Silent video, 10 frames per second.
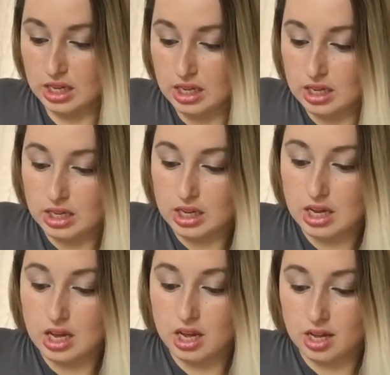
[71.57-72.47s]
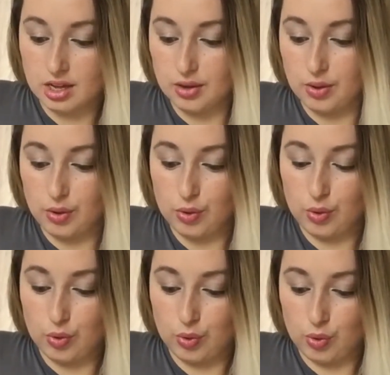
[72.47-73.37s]

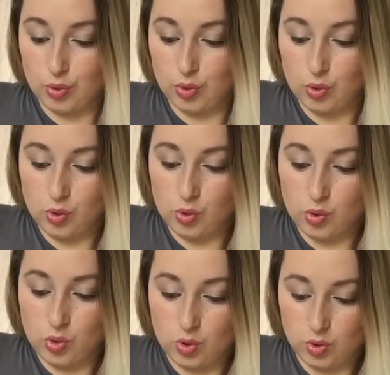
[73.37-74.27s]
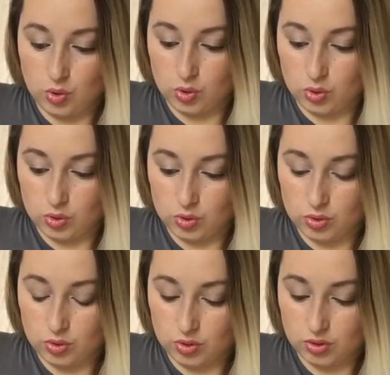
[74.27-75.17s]
Nobody speaks.